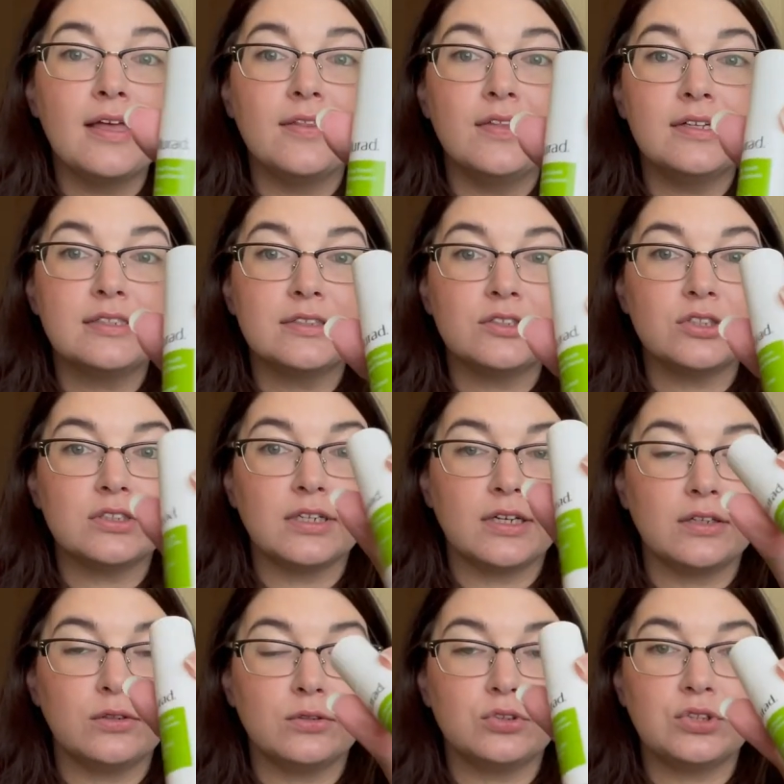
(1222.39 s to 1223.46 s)
This is just like a
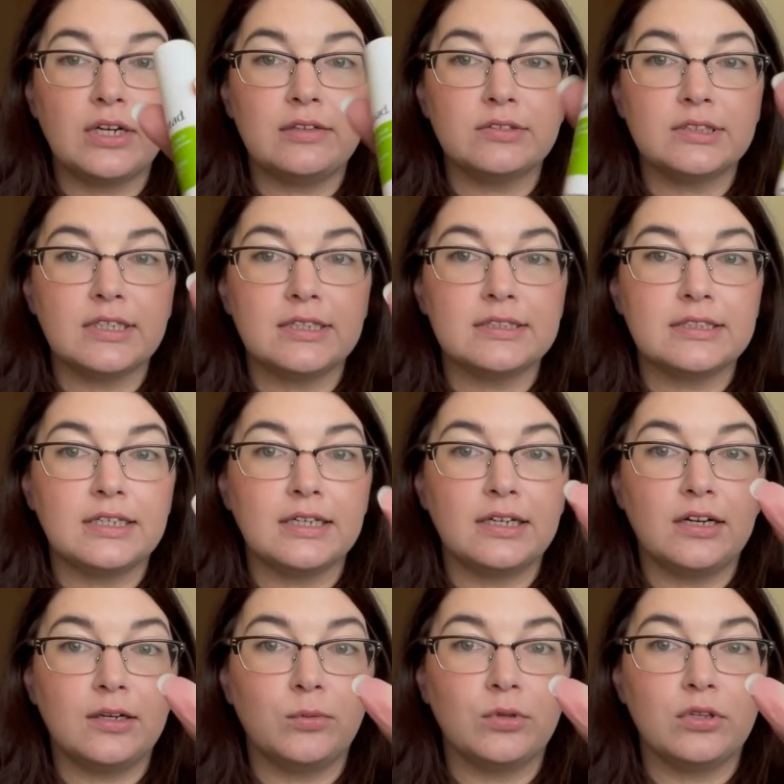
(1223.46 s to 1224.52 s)
little travel size that I
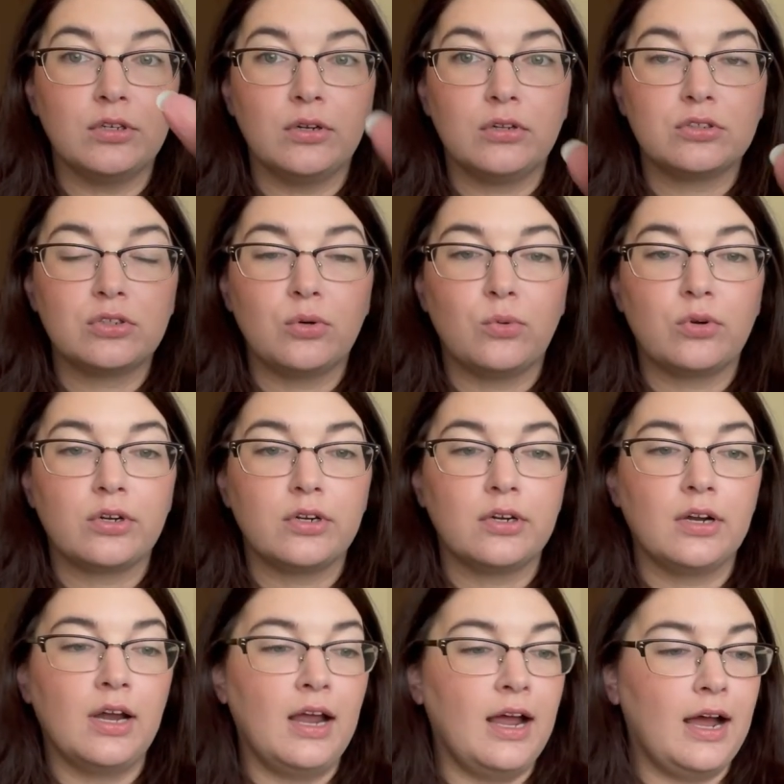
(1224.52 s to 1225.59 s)
got with an Ulta
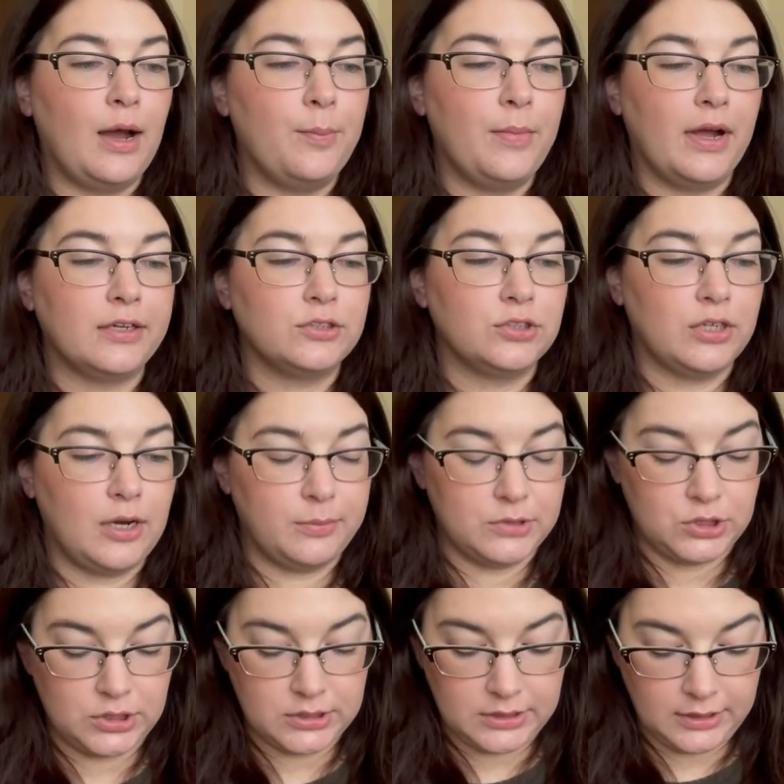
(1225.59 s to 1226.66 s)
order. I'm not sure how
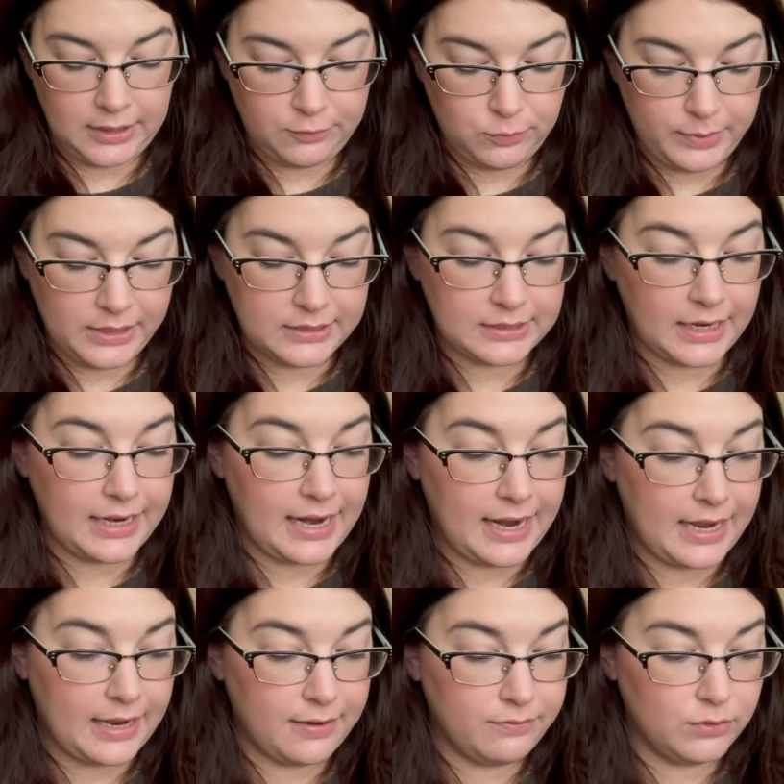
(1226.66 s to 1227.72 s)
much is left because I
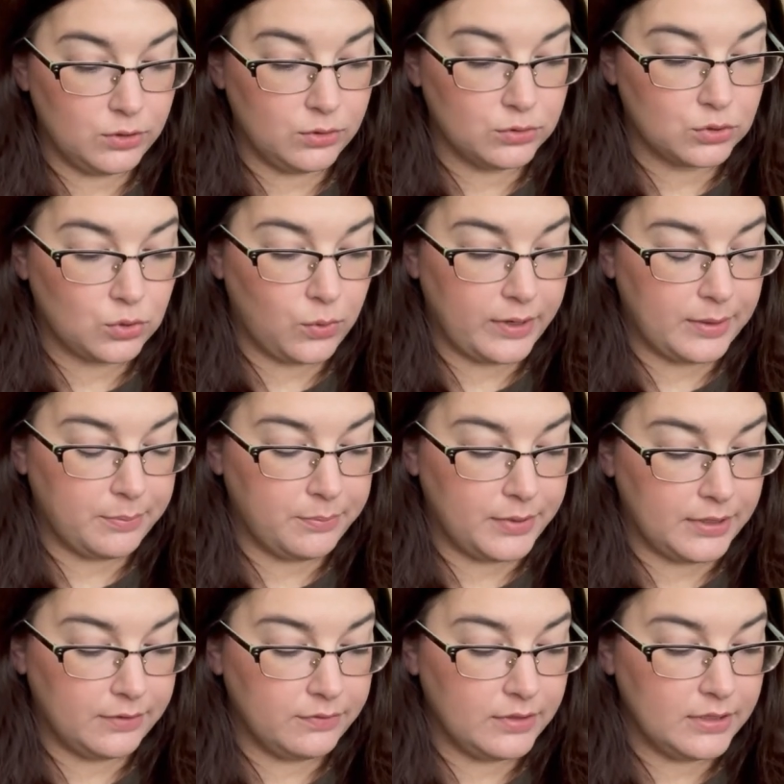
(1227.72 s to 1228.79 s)
have used quite a
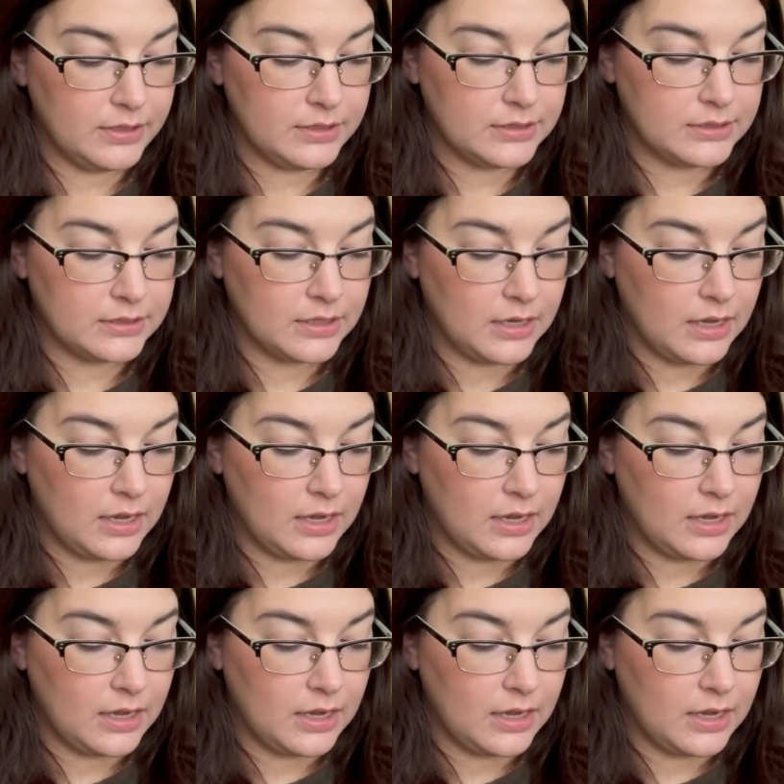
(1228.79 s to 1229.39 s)
bit of this.